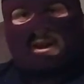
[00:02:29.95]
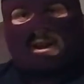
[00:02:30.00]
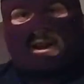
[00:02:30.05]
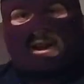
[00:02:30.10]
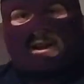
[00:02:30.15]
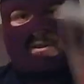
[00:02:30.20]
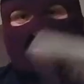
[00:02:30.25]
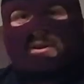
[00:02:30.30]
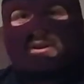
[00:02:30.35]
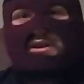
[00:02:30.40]
it
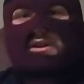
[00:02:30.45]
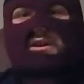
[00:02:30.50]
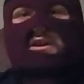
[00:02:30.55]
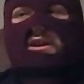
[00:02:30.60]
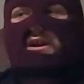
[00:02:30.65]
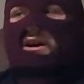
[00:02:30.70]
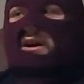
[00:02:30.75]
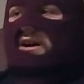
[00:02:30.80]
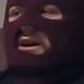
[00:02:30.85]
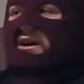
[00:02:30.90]
out
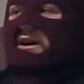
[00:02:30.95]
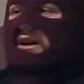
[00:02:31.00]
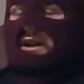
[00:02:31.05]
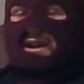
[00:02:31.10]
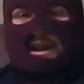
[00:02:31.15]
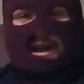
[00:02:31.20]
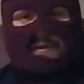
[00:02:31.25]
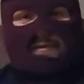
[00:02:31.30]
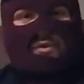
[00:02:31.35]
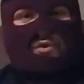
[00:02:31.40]
uh, and
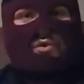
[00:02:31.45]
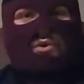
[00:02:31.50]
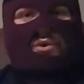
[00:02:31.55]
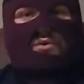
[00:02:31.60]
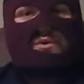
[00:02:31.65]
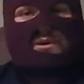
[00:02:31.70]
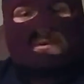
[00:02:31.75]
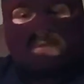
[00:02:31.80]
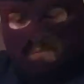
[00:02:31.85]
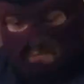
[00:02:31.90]
have a gory
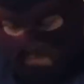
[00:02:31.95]
one.